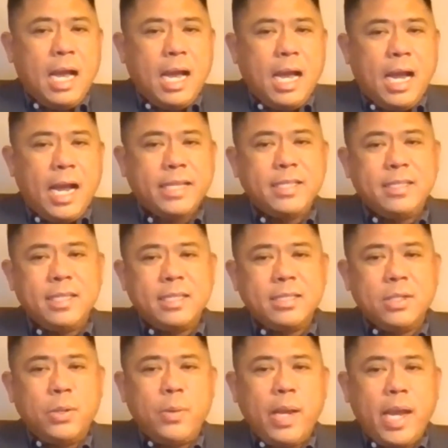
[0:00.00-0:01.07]
I did not
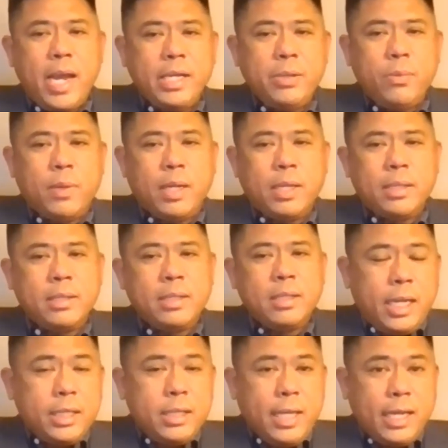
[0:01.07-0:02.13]
know anyone,
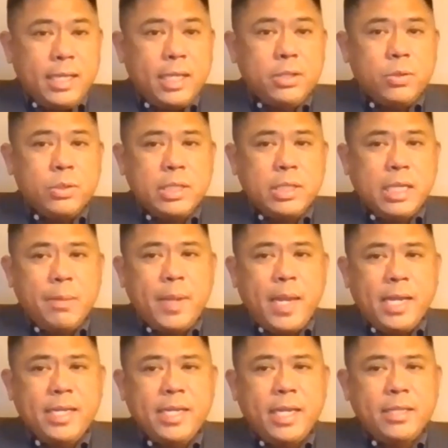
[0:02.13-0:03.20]
and I don't have
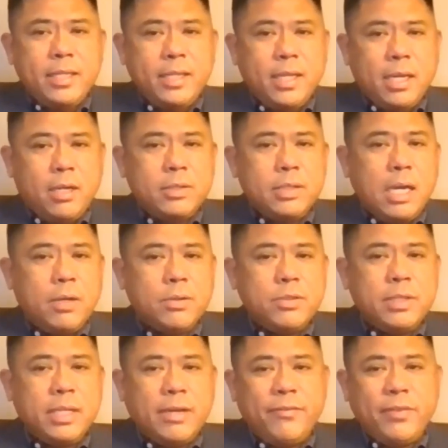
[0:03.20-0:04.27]
any idea on how to
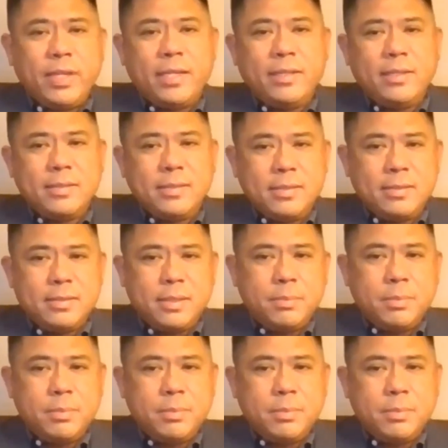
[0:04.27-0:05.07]
navigate the system.